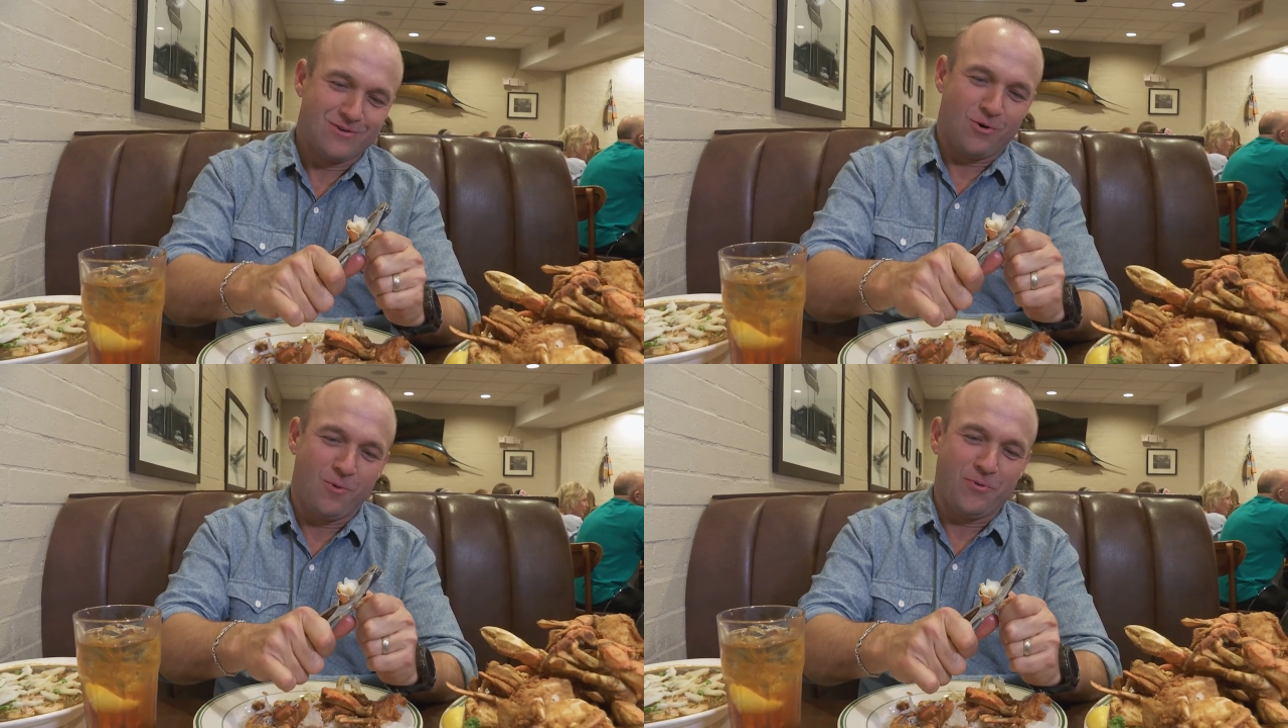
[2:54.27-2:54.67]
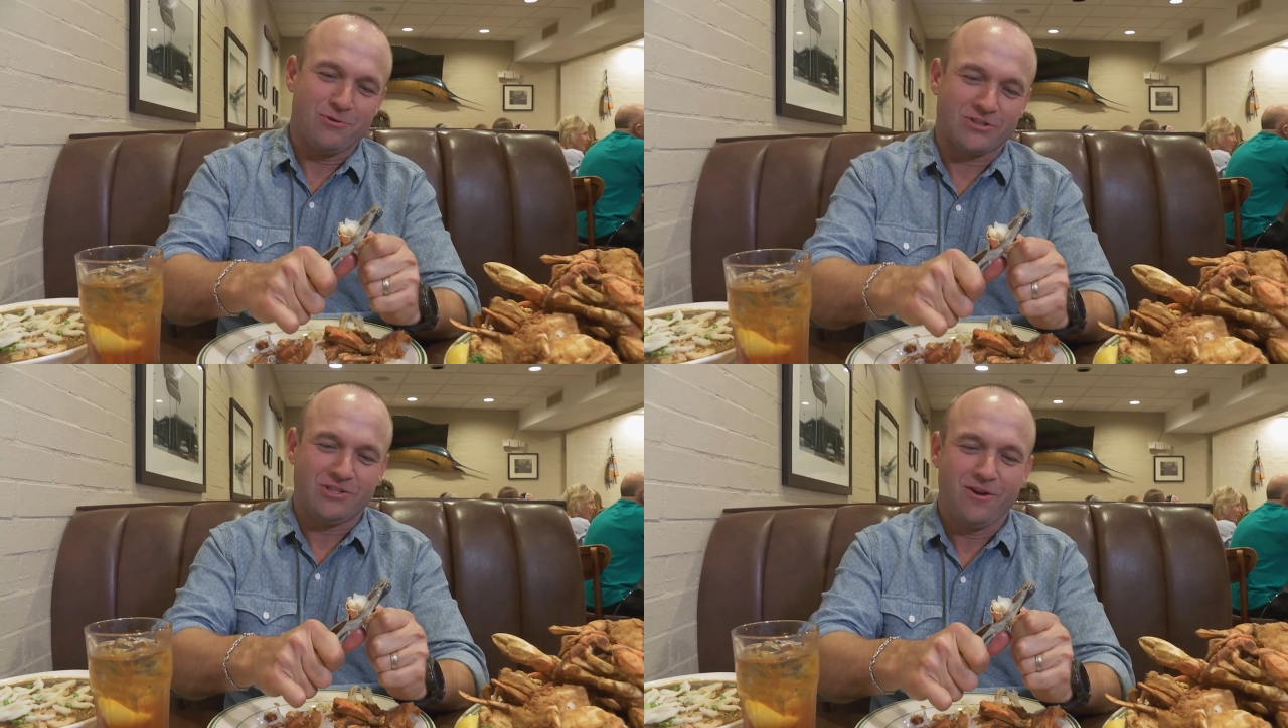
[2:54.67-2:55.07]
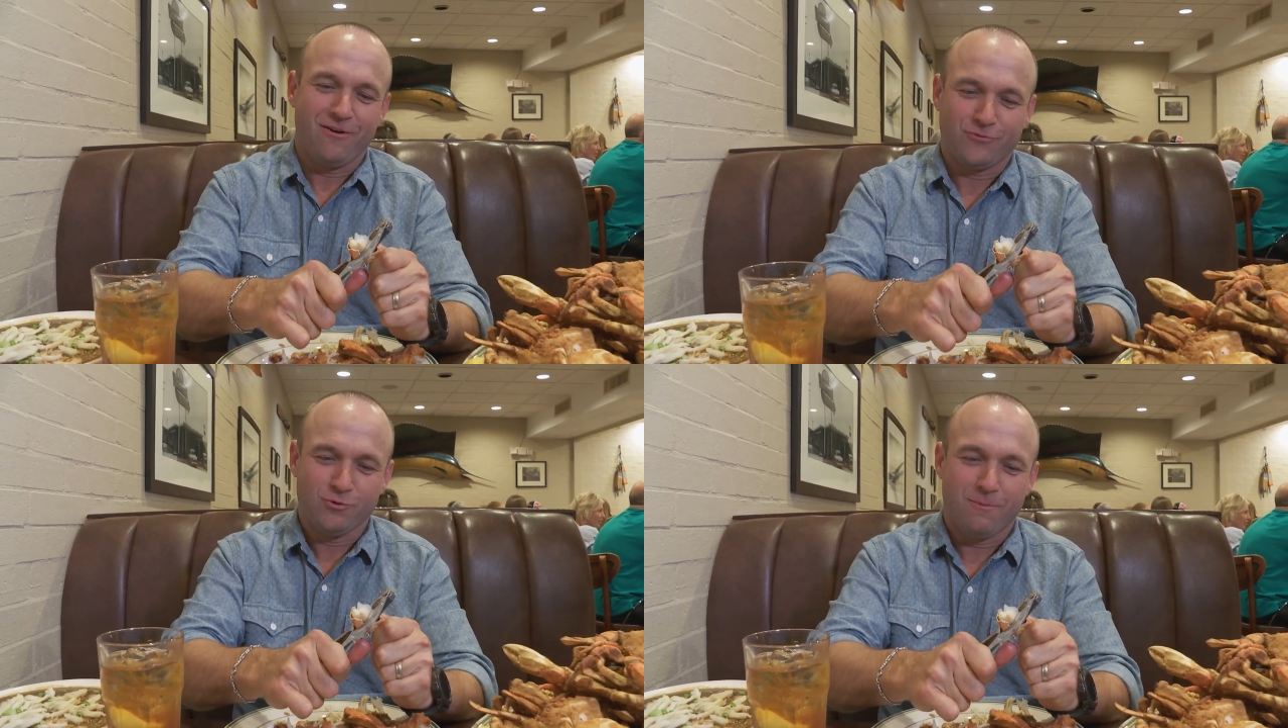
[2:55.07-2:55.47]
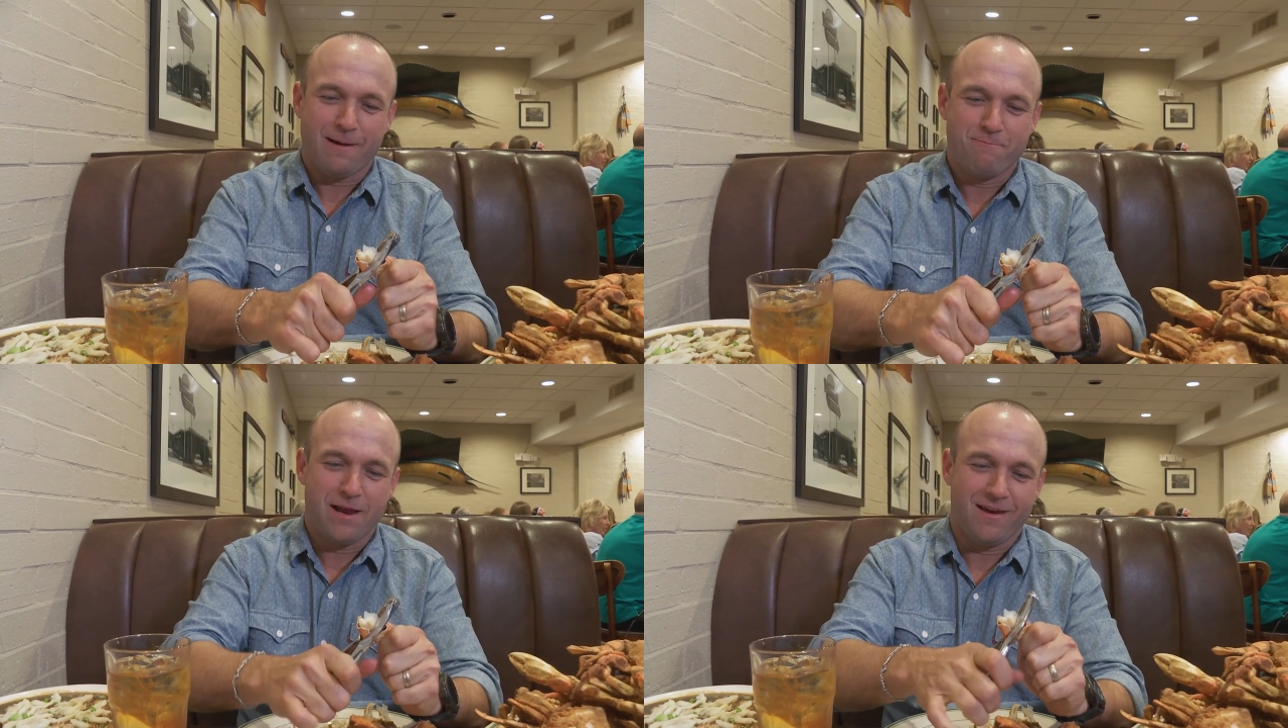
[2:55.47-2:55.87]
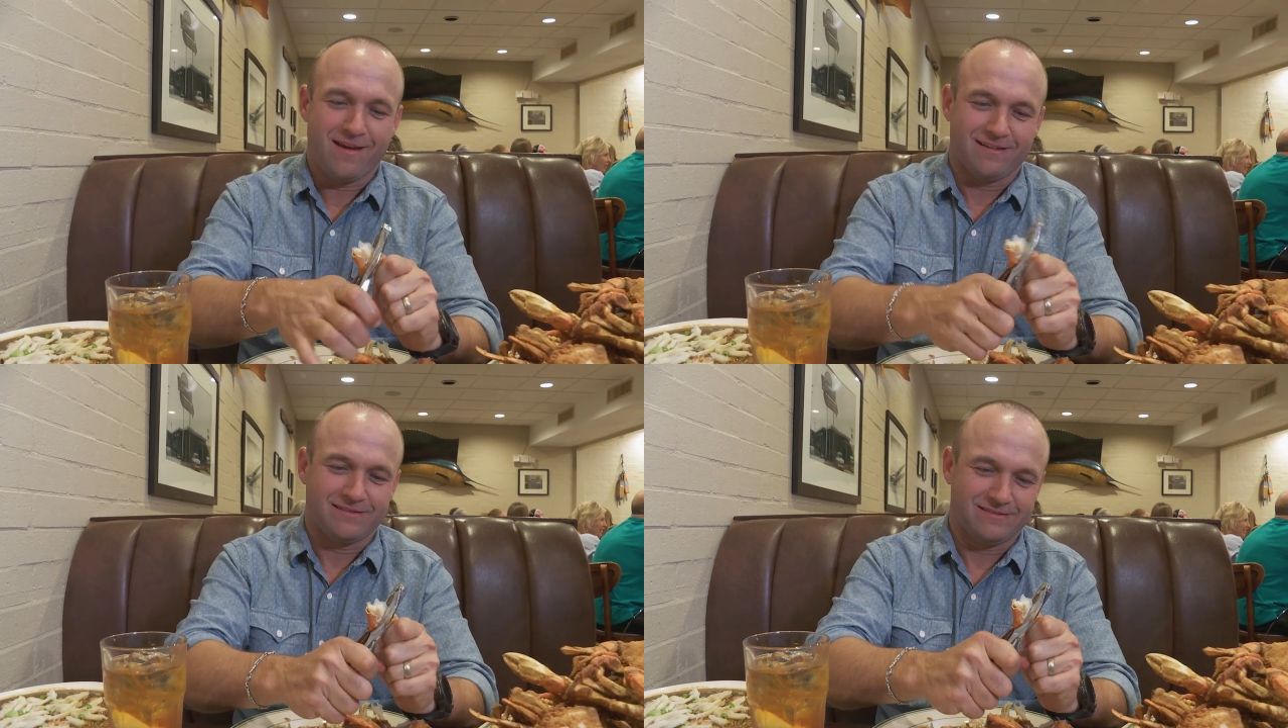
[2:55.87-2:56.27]
Open yourself to my
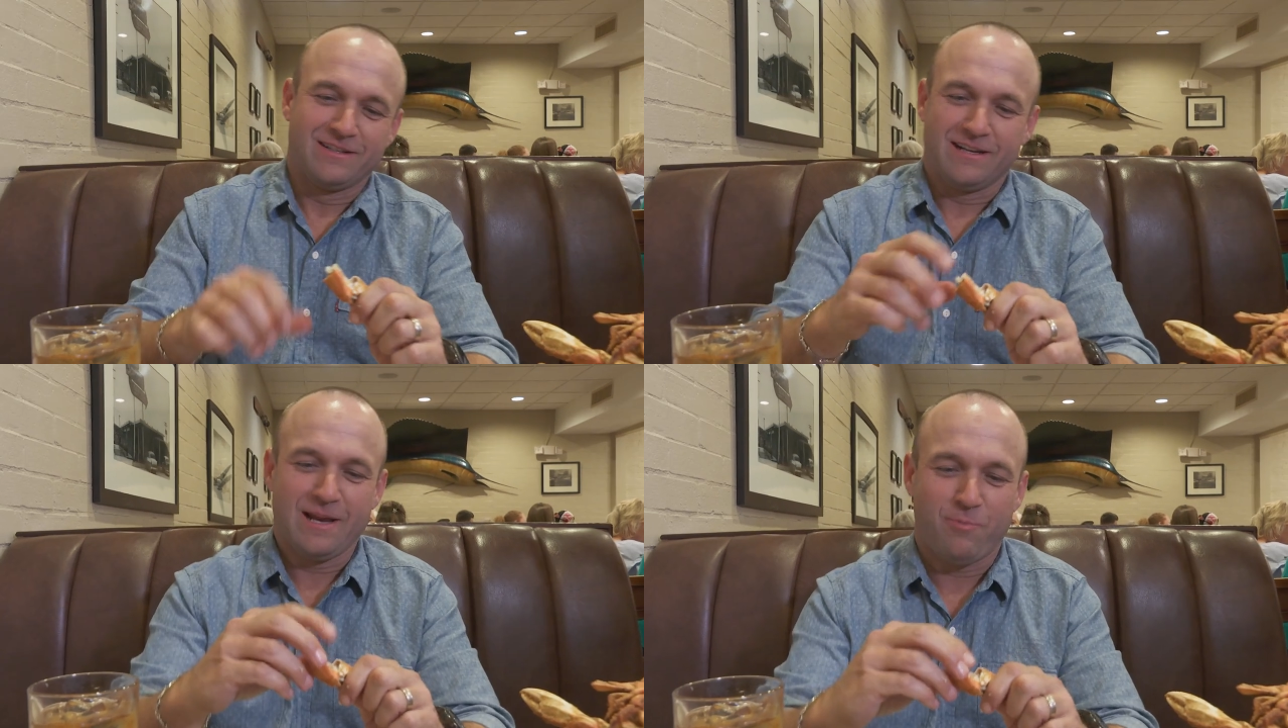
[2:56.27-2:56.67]
belly. Les